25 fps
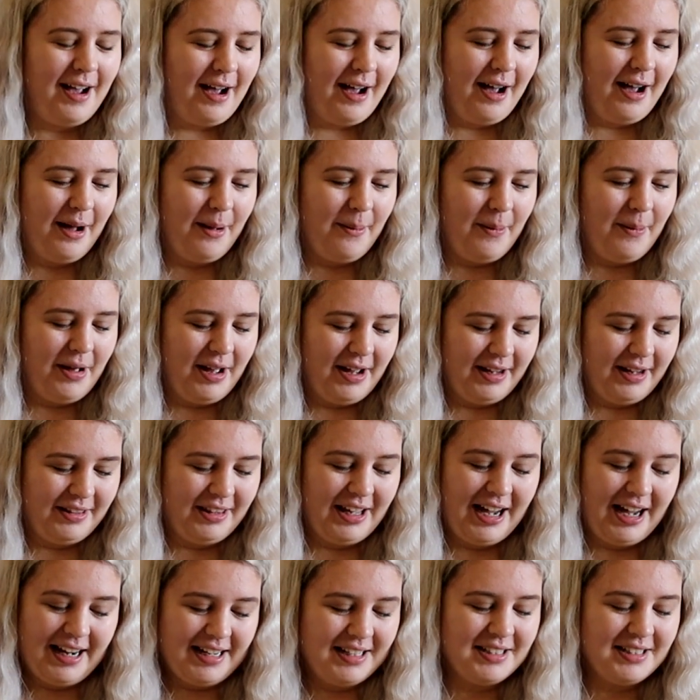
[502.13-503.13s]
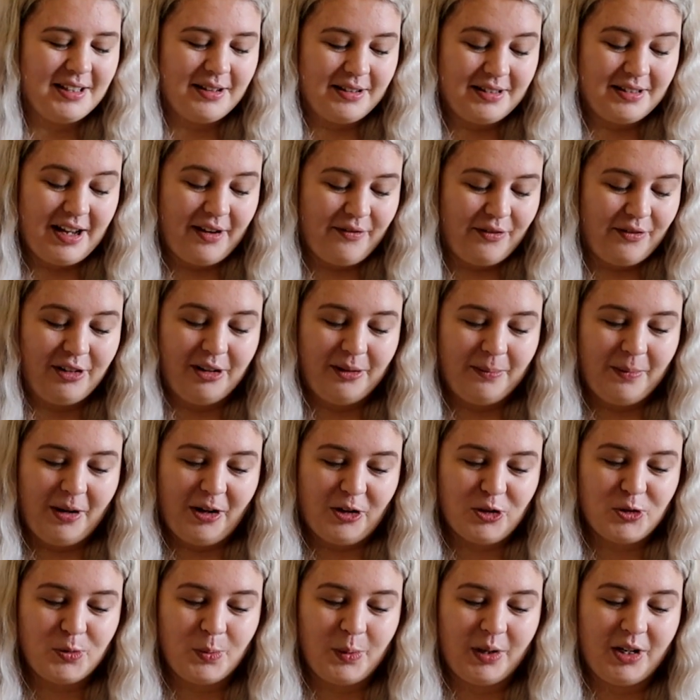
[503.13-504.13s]
That is a definite
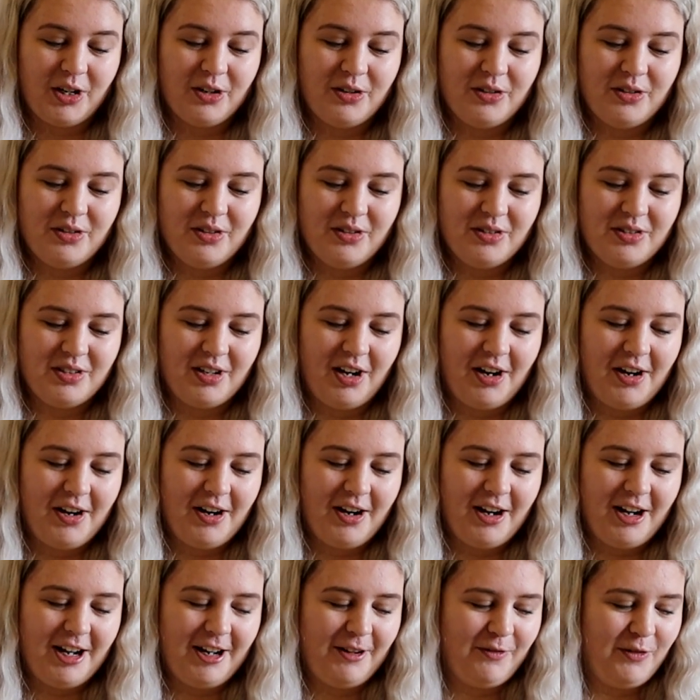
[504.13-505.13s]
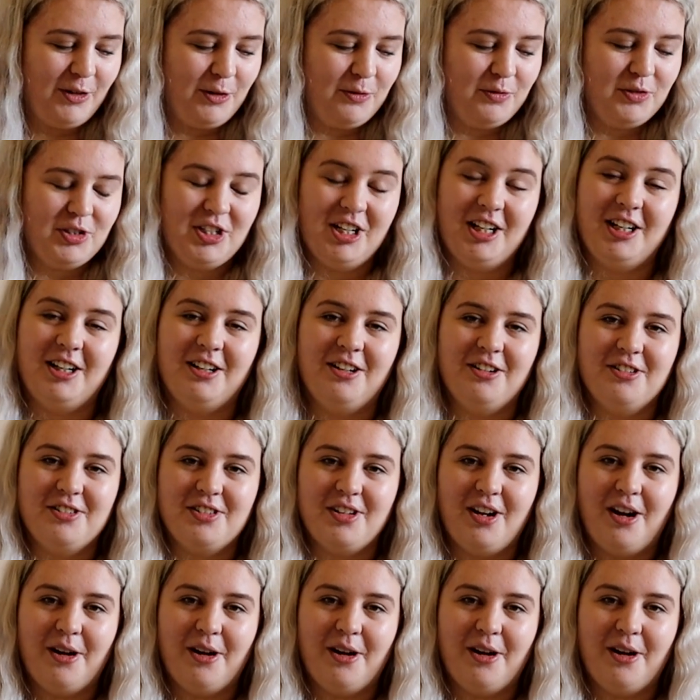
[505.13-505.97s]
must because I feel ridiculous